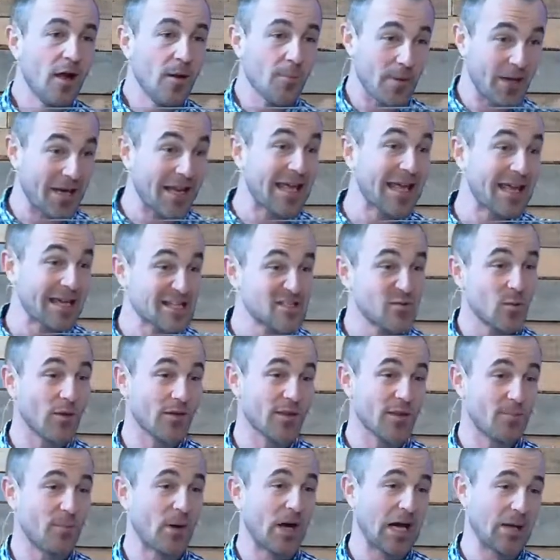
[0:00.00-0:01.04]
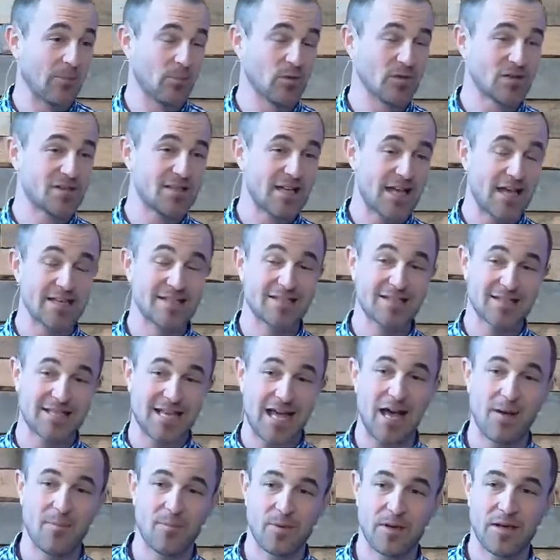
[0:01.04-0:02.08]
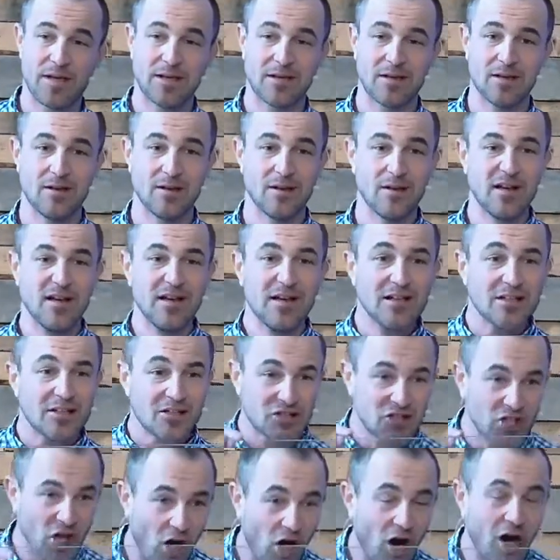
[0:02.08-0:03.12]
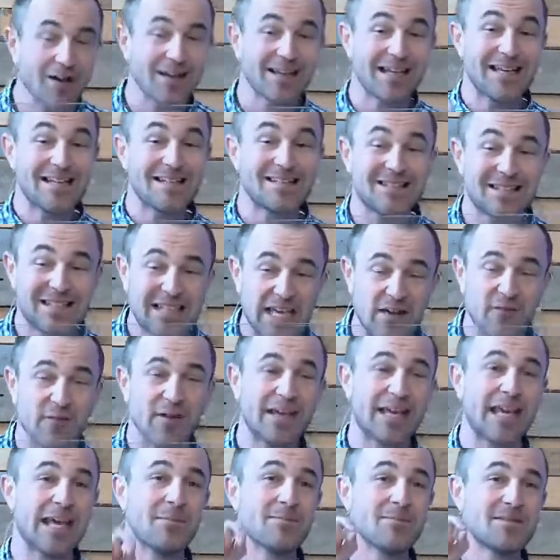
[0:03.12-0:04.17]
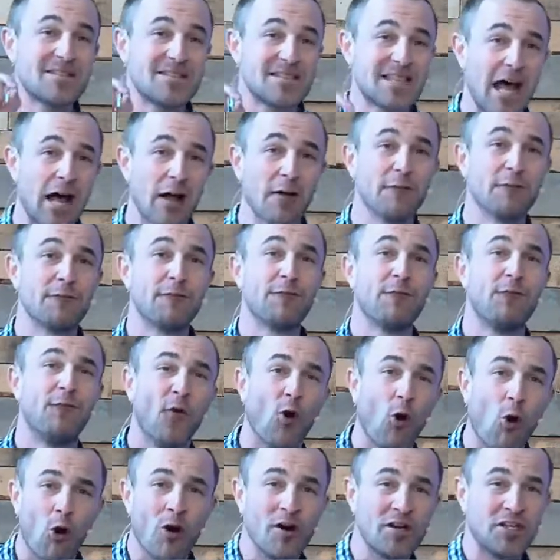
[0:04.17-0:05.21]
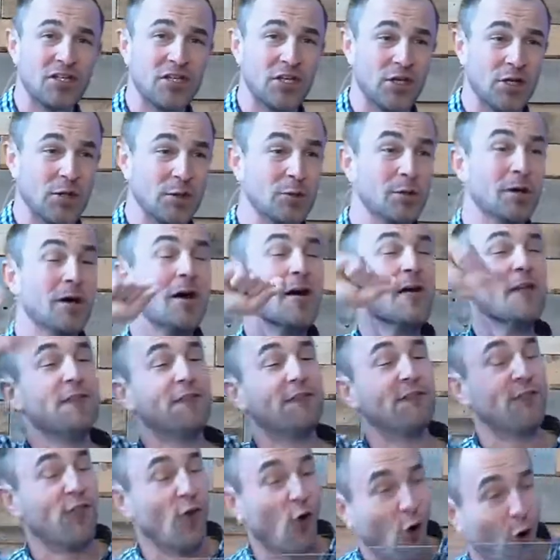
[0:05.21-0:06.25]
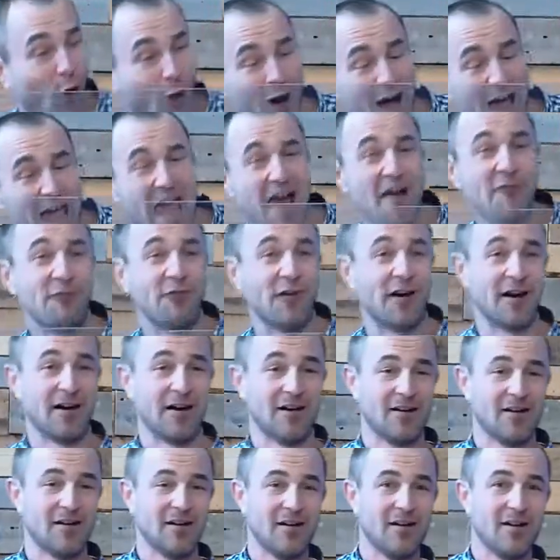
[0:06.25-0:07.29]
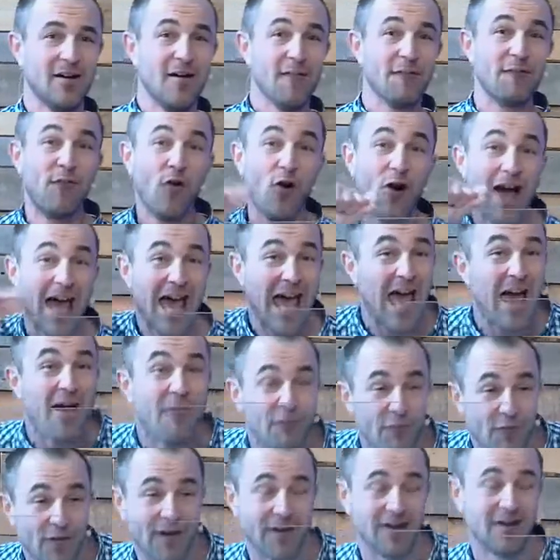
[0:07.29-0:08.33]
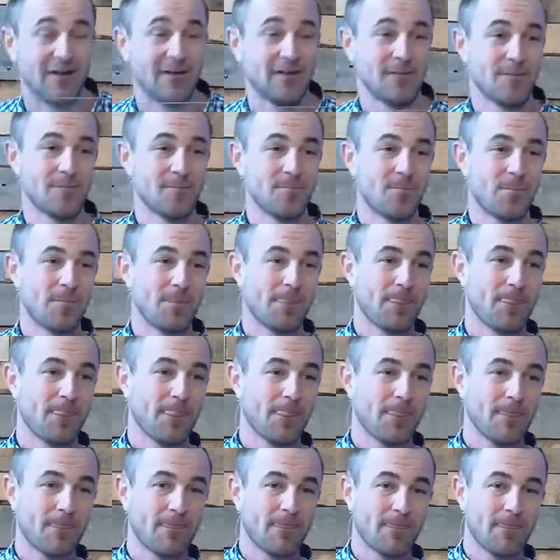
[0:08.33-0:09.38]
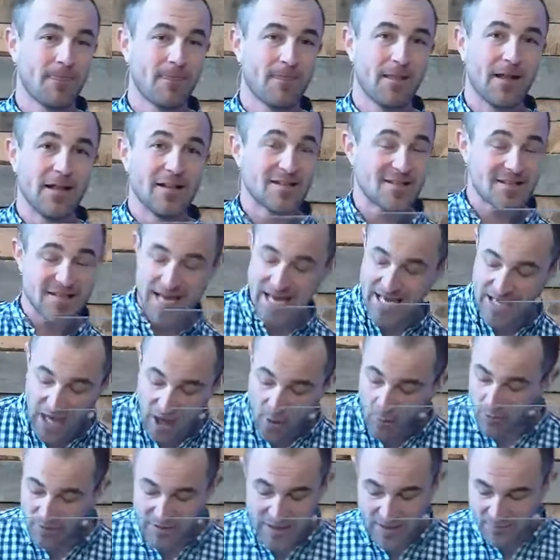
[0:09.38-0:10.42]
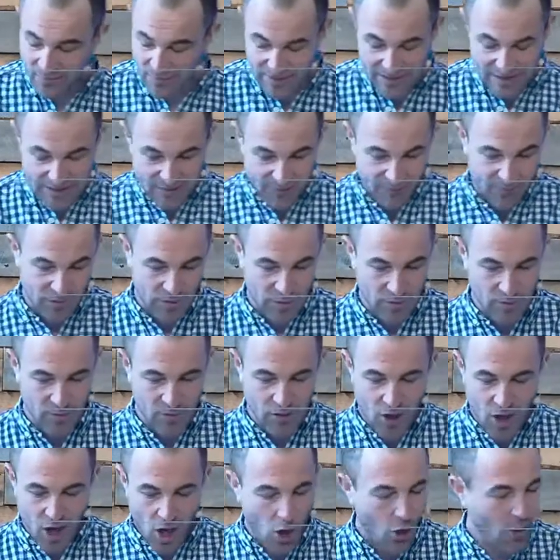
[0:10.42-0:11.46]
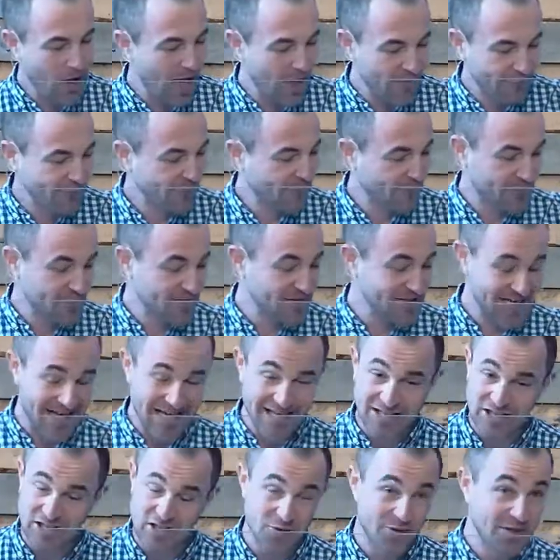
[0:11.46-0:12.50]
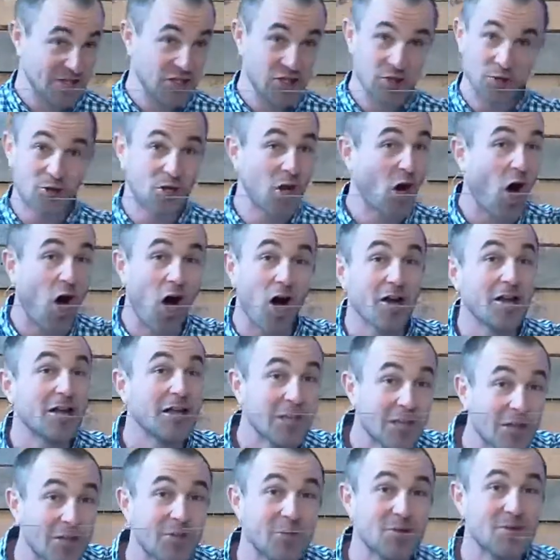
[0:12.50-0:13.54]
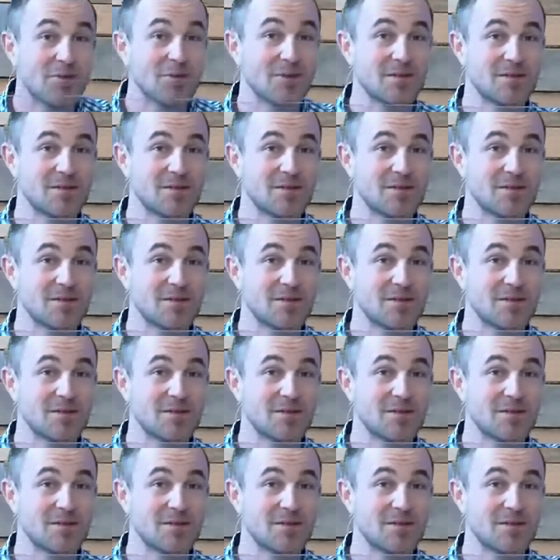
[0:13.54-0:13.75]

but here's what the Bible says is happening. God is giving himself for you forever, forever, saying, I will never leave you or ever forsake you, and you can't lose.